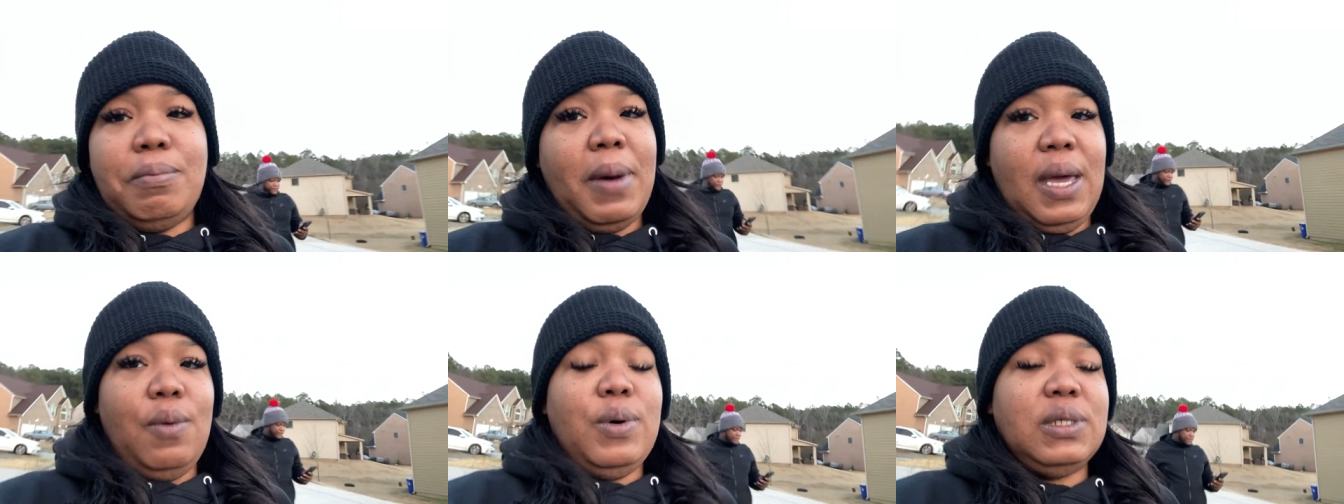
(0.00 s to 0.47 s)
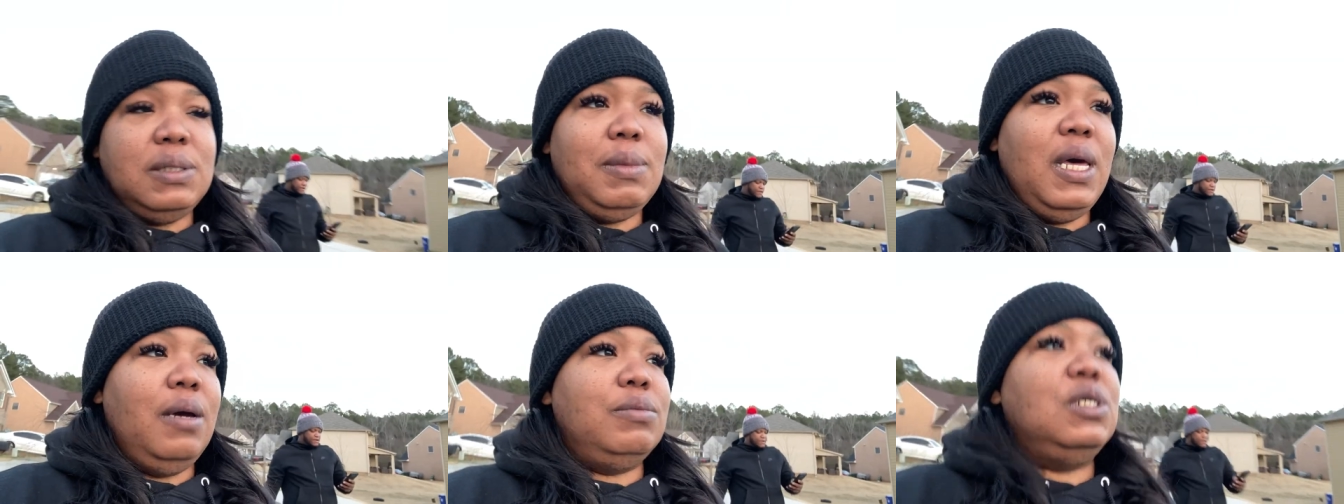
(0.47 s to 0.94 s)
Might want some
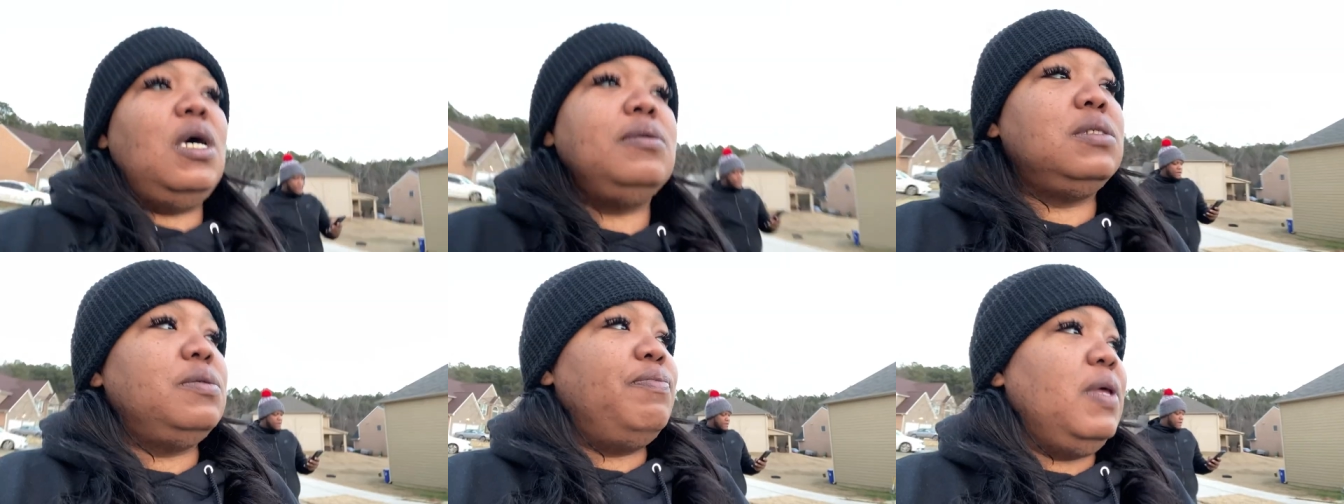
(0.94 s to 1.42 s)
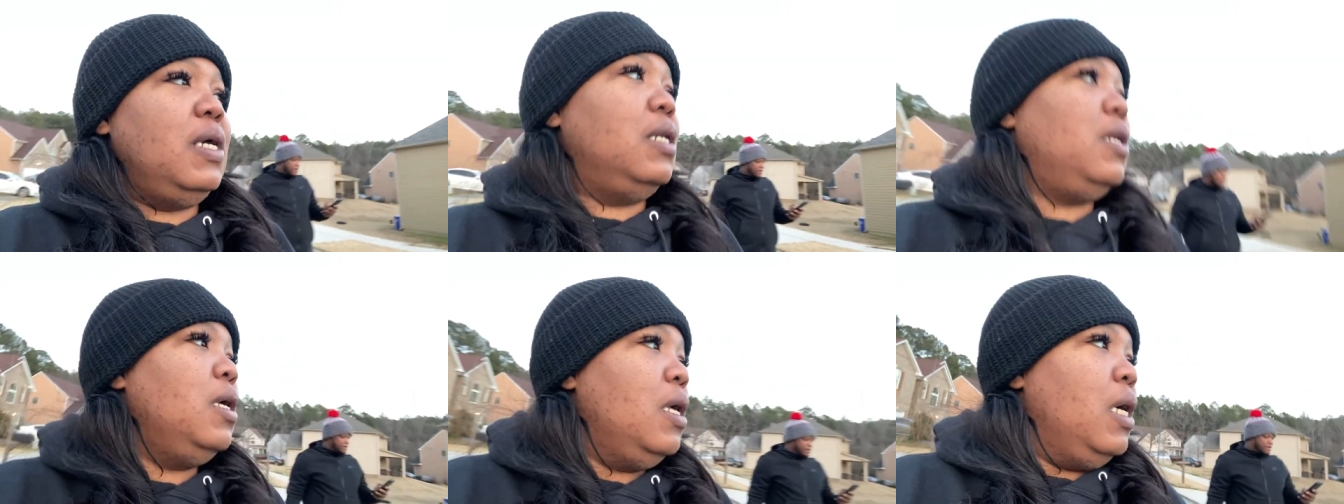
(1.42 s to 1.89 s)
lamb chops and,
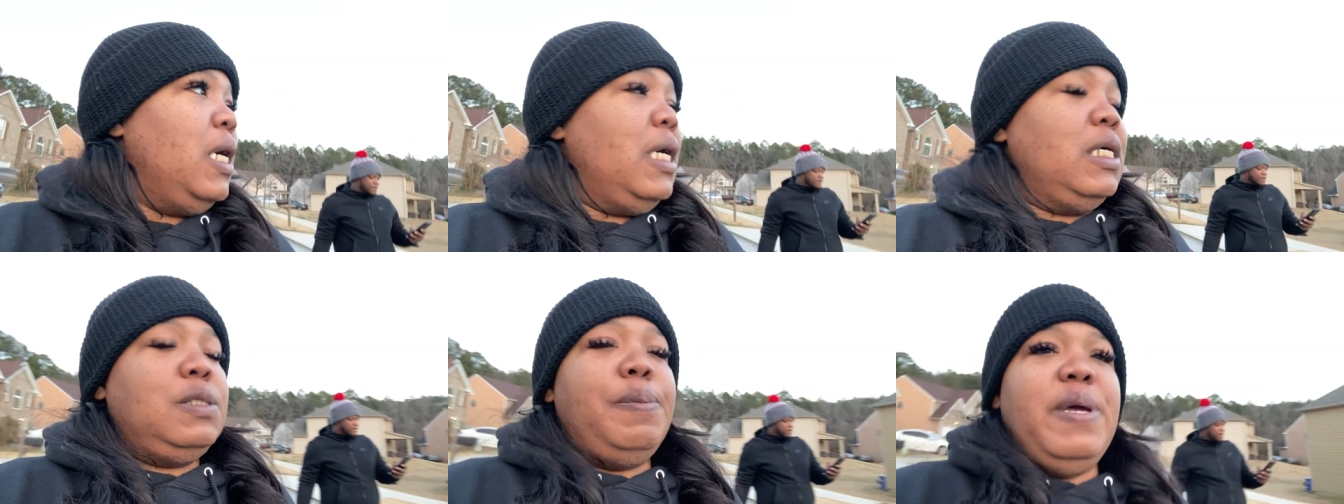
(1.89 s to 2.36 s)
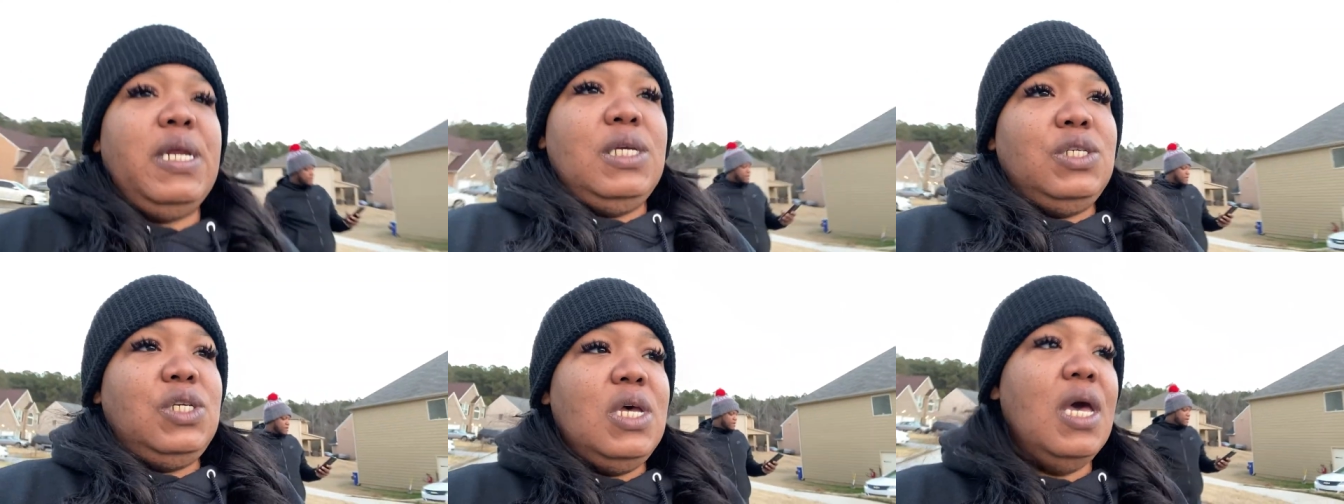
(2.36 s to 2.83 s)
and
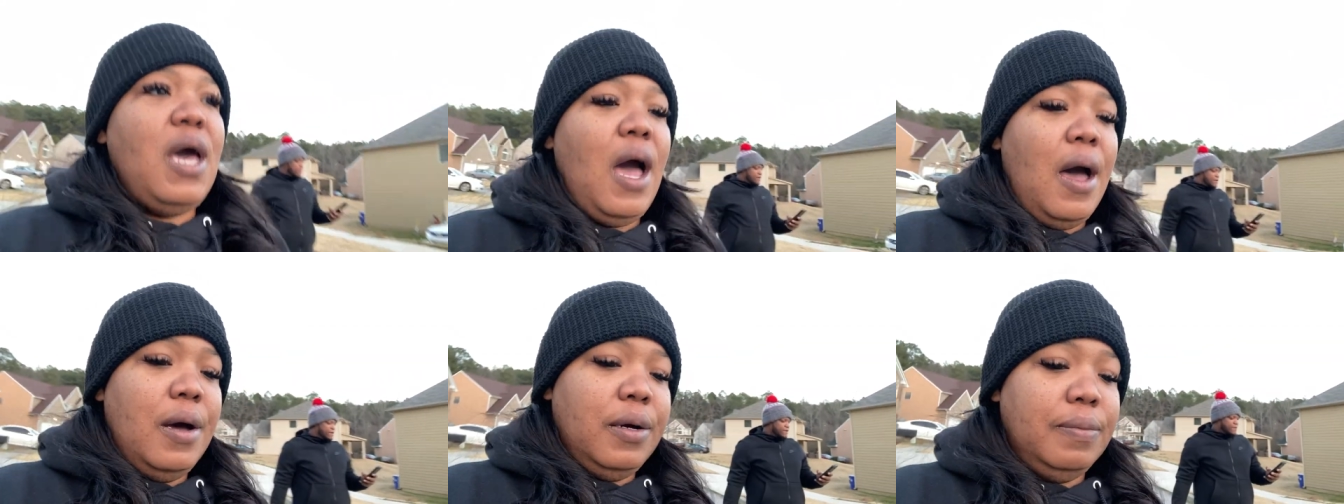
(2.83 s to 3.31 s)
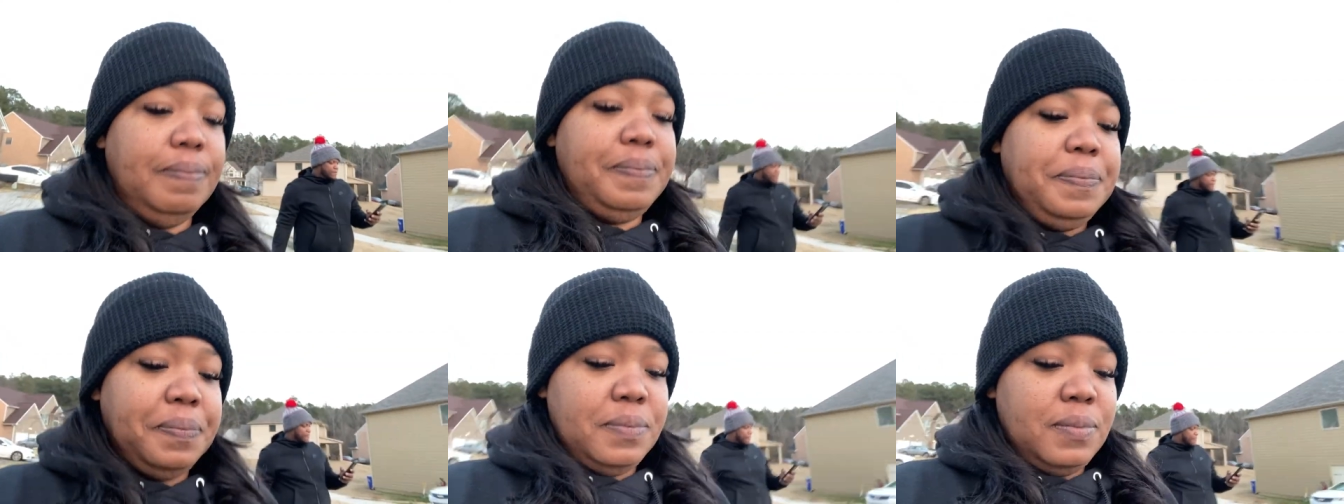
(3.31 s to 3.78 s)
spinach. Um,